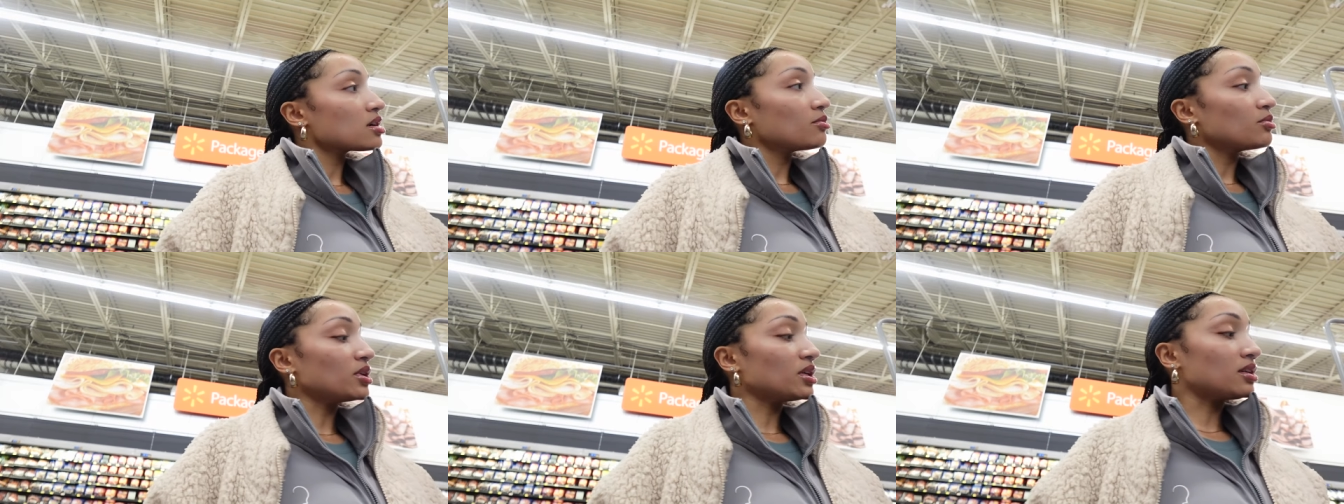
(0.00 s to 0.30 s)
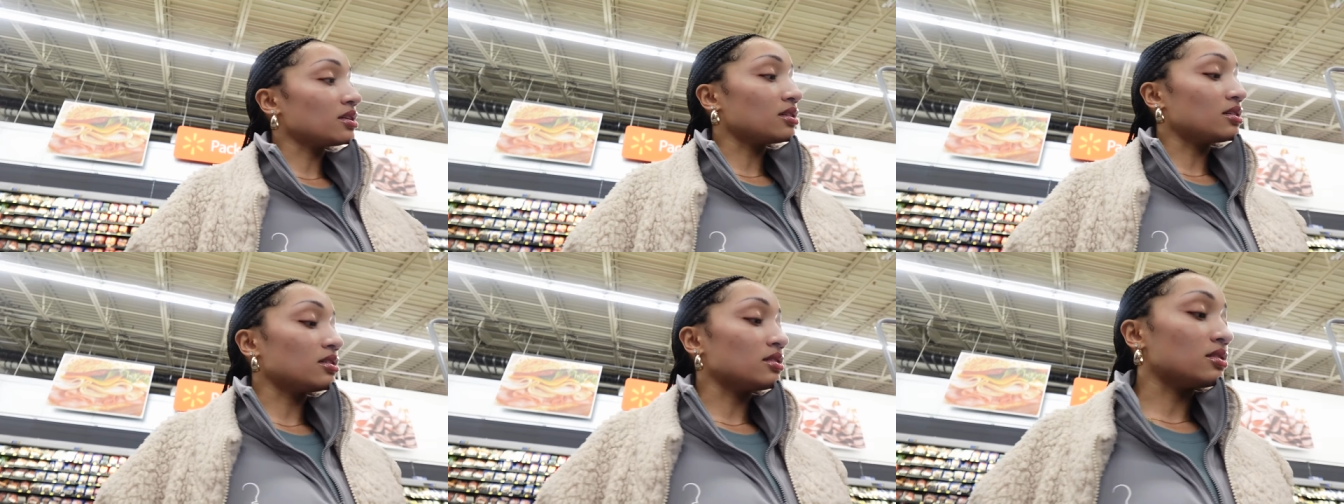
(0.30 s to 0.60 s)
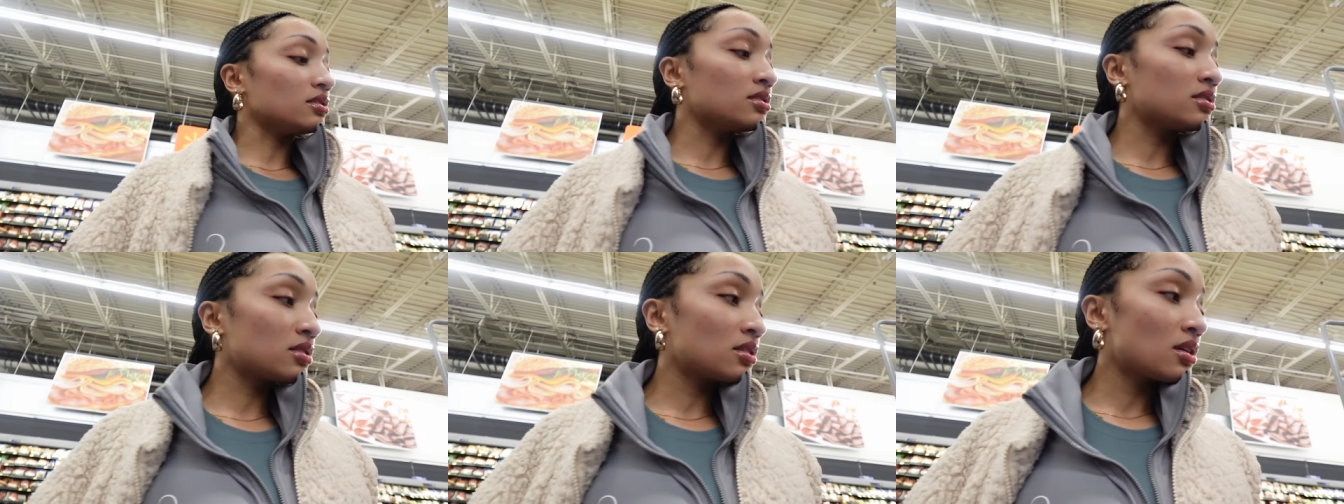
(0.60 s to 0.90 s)

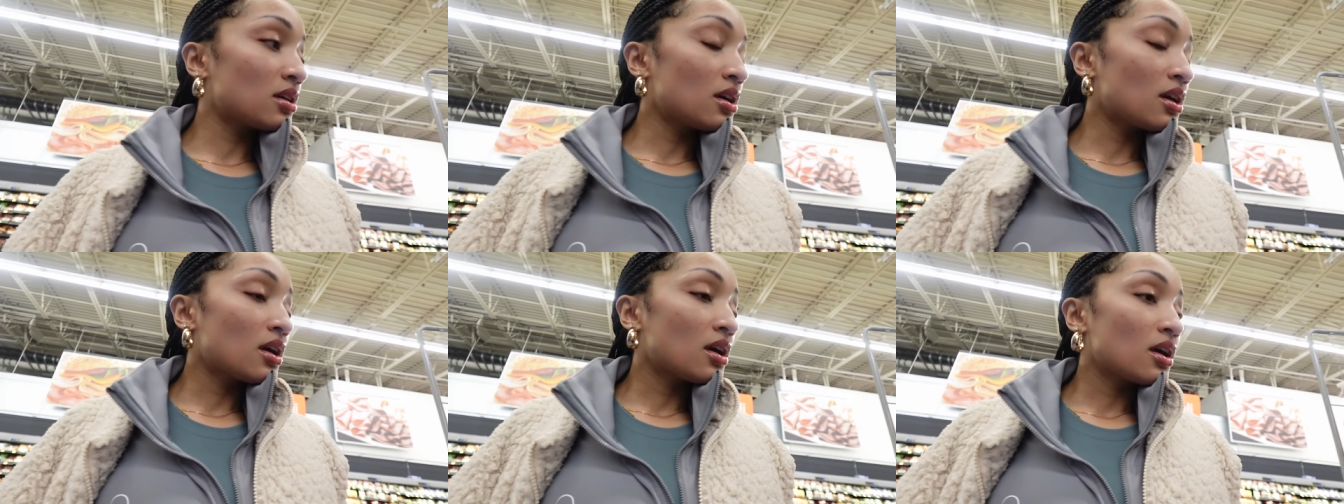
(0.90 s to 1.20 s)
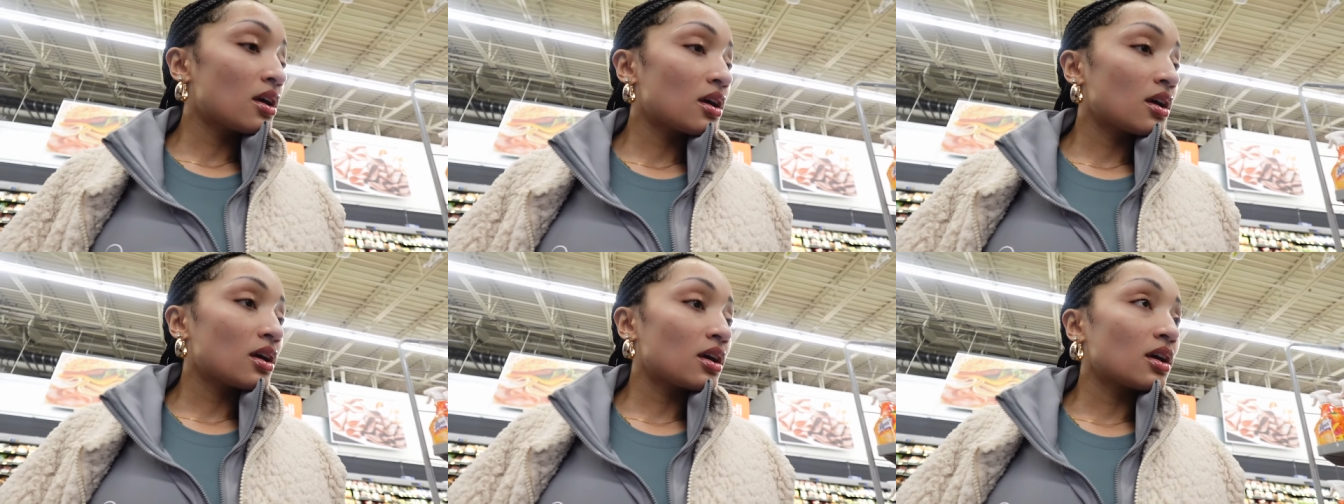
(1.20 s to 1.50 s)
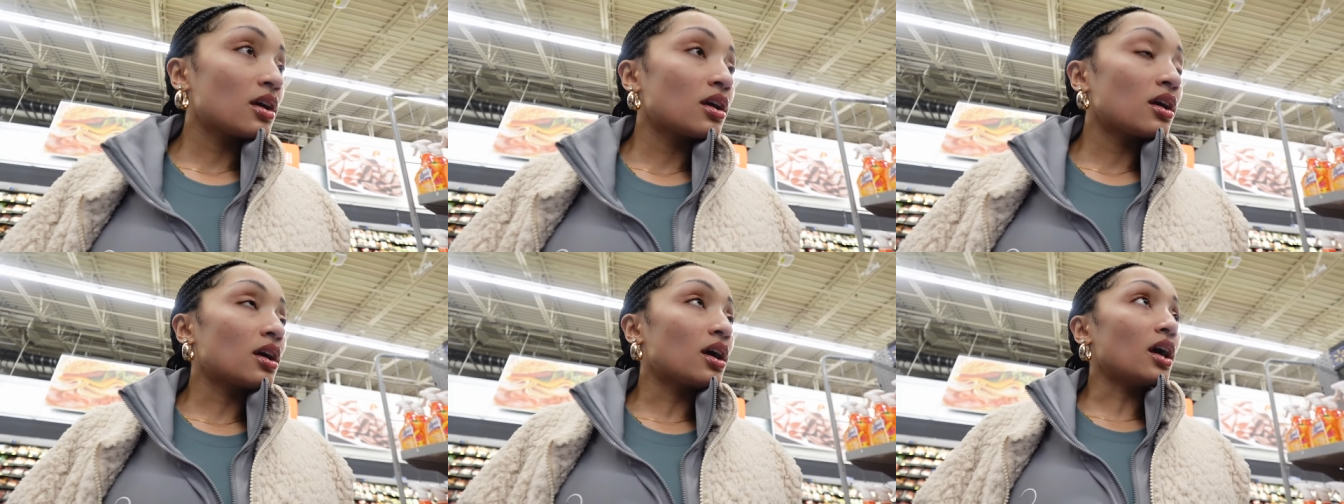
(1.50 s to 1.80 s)
because
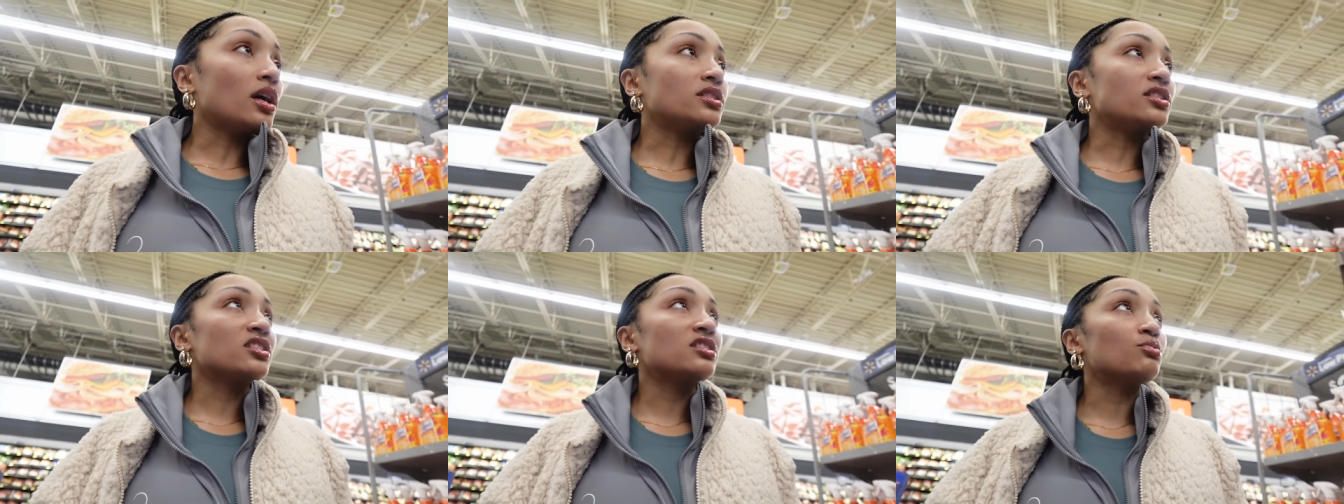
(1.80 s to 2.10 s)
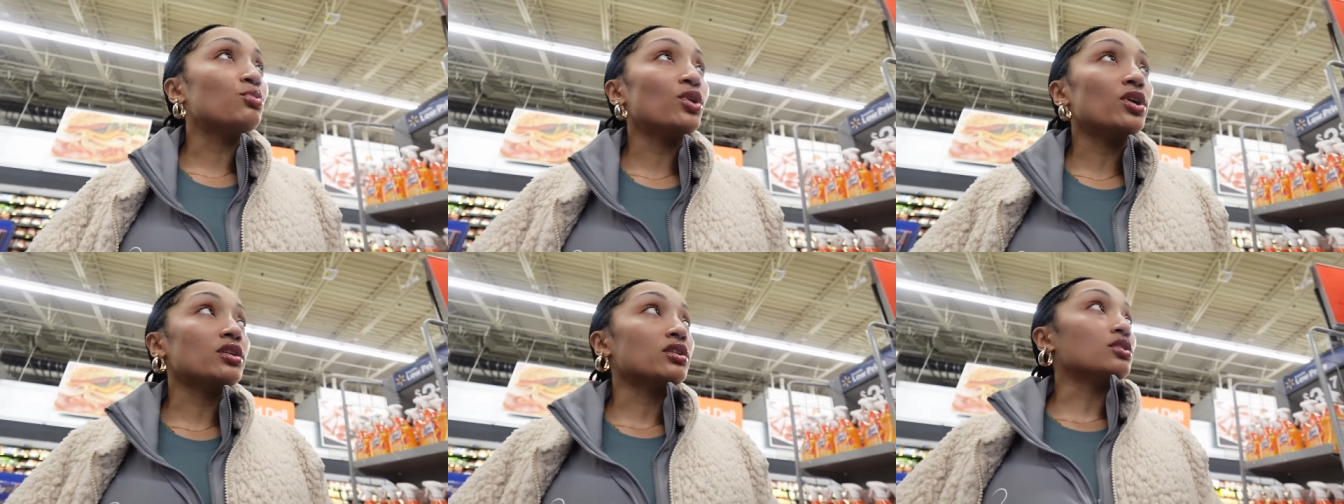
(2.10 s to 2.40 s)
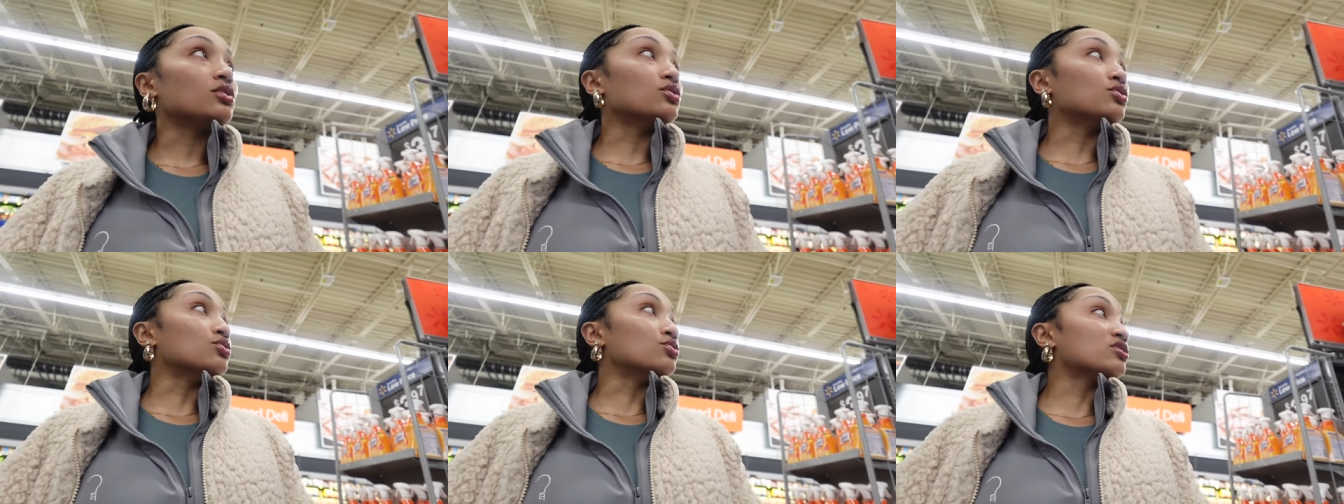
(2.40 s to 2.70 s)
I just bought a
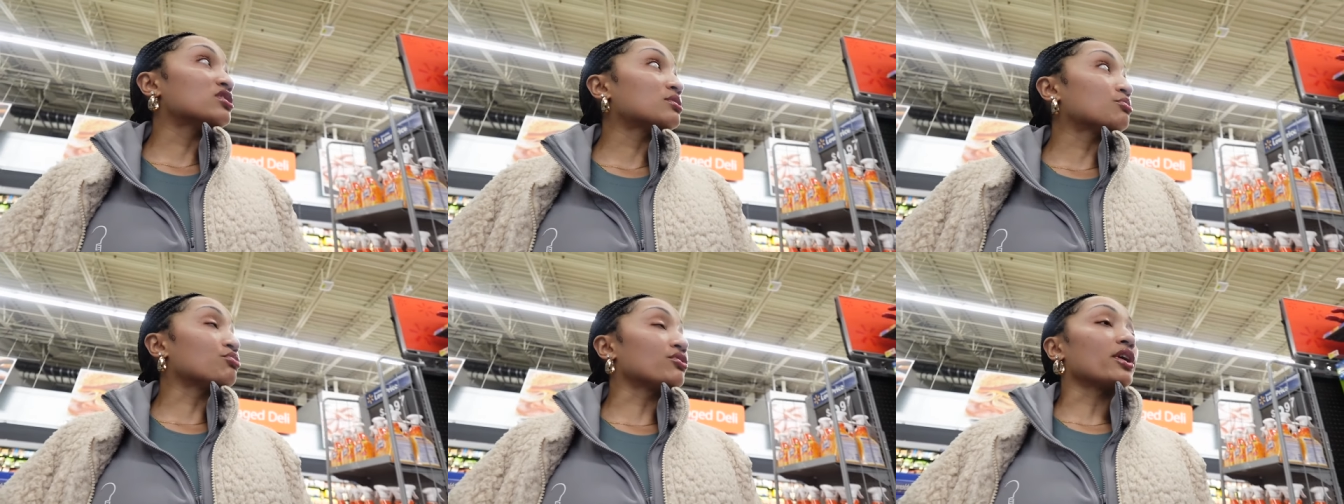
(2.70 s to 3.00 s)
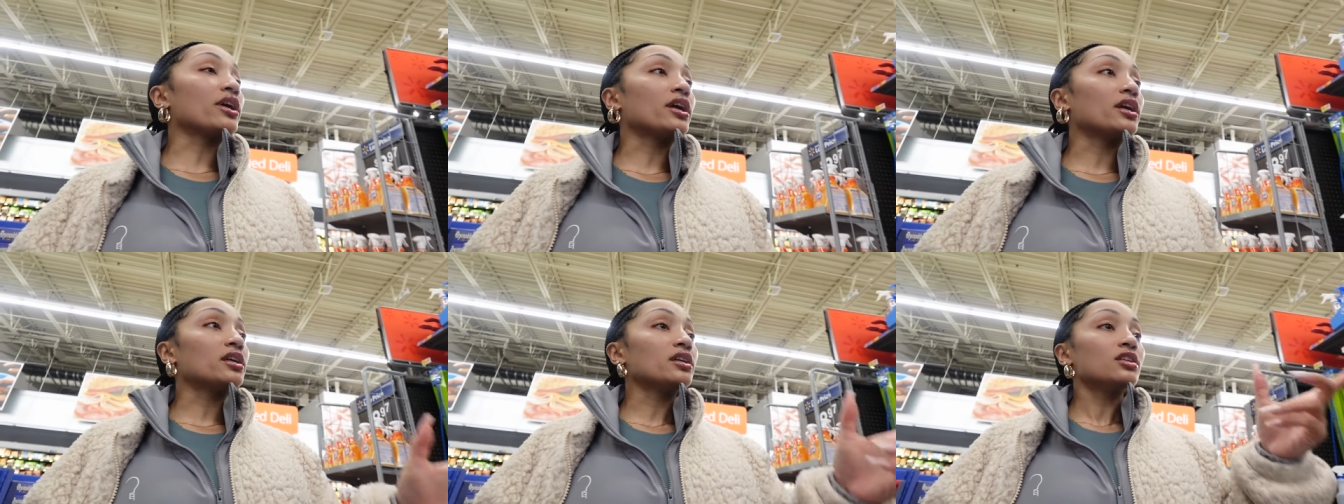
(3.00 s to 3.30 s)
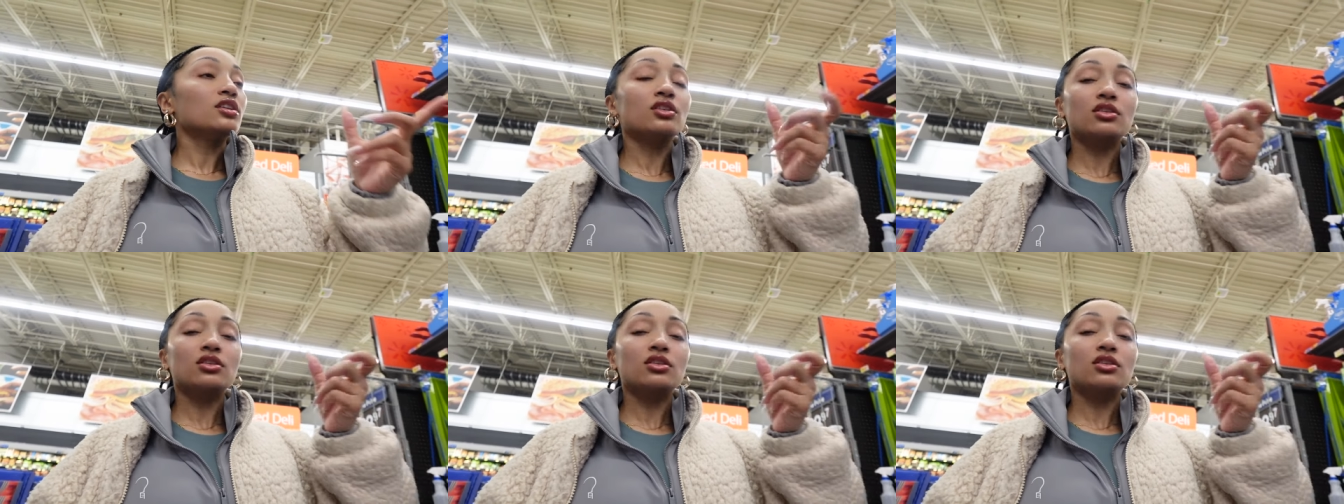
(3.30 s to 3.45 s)
new spray.